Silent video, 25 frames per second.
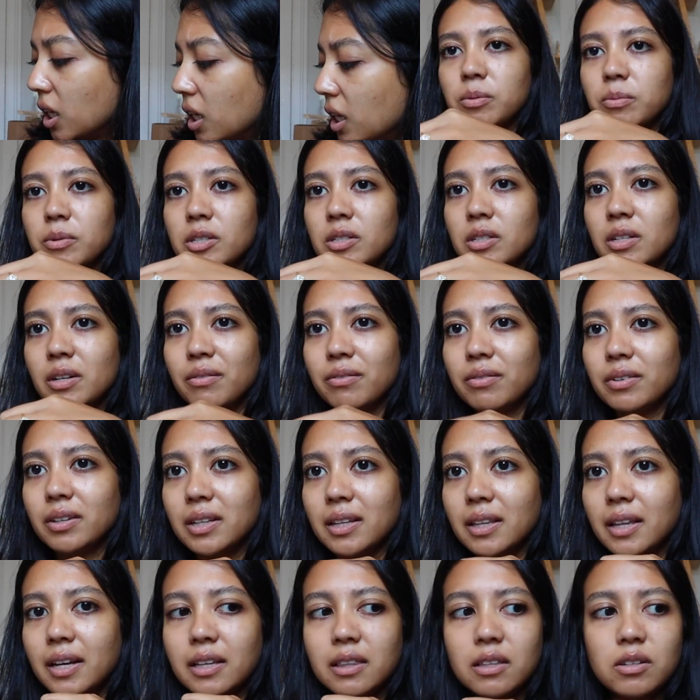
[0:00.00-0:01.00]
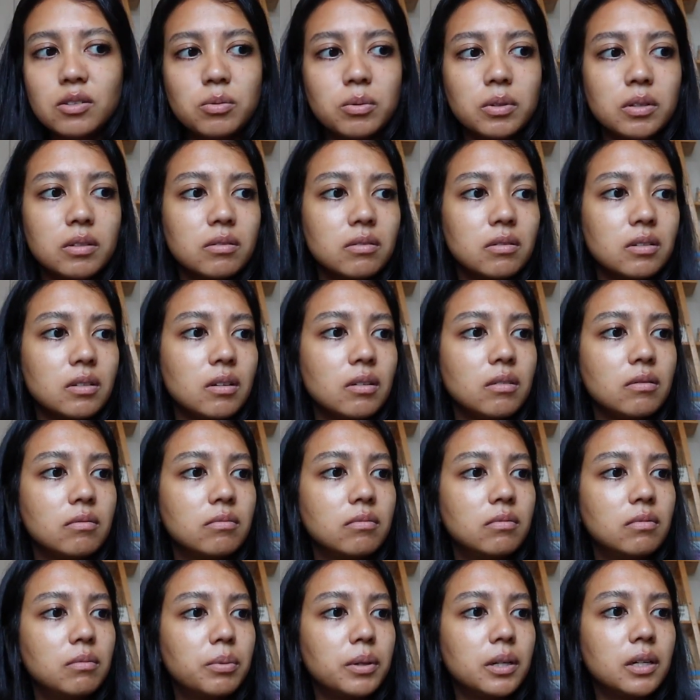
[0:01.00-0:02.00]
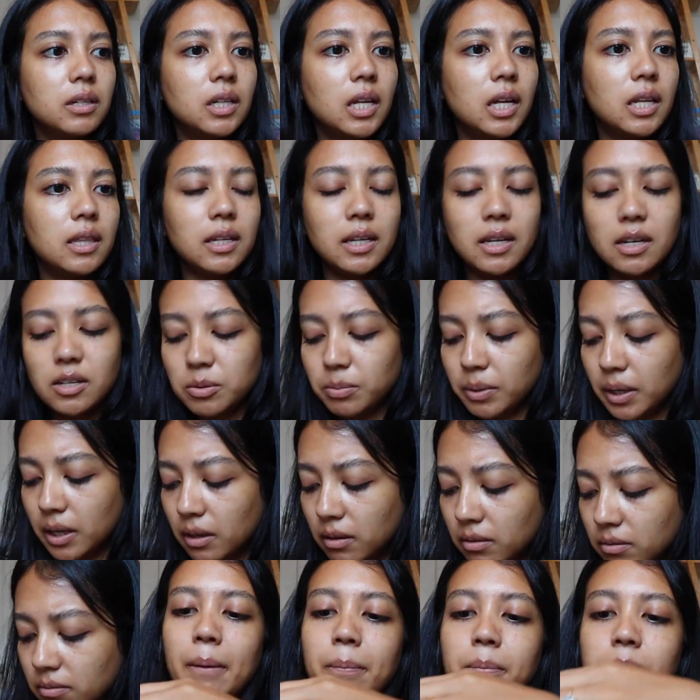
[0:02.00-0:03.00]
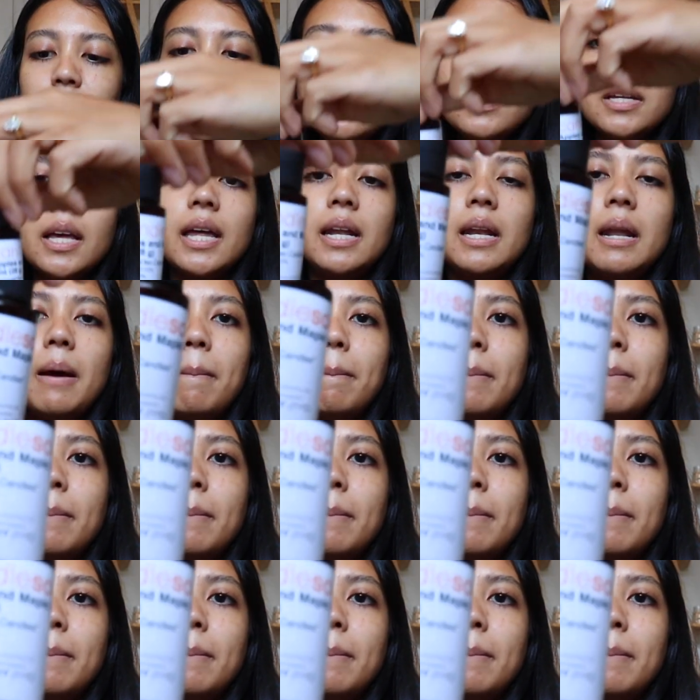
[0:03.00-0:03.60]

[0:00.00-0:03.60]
For some reason I really like this one, so putting it on the yes pile. Apples and